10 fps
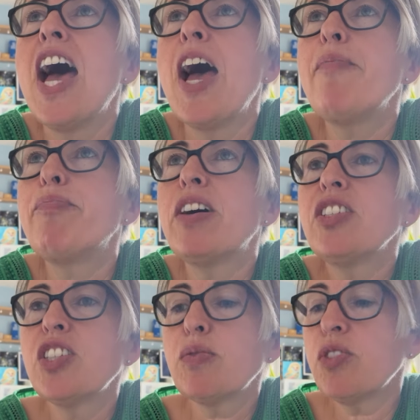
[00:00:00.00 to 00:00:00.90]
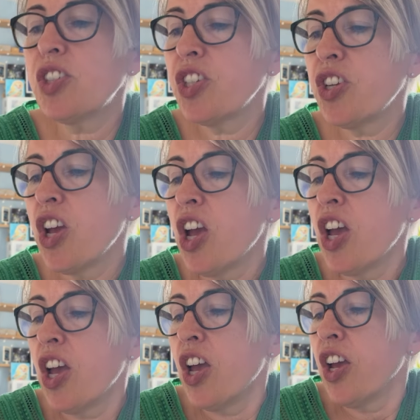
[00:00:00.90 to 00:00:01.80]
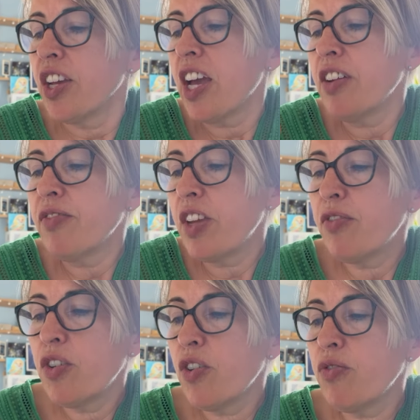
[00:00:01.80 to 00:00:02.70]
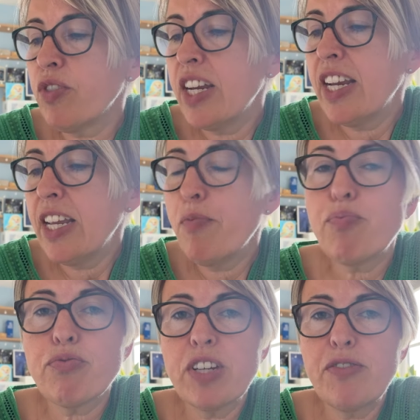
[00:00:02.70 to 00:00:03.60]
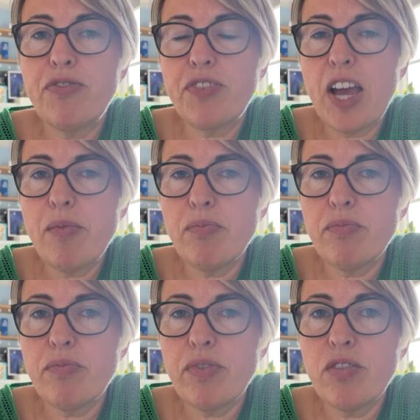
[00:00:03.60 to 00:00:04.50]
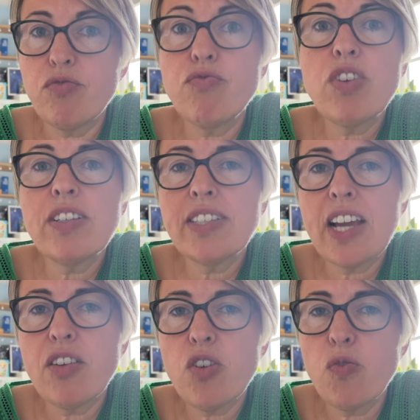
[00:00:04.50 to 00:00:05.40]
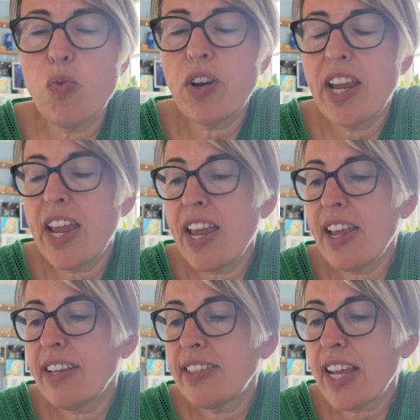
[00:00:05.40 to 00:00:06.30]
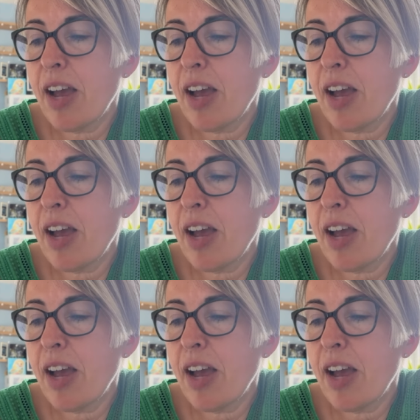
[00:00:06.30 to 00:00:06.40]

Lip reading: But I just want to kind of give you a really brief rundown of what it is.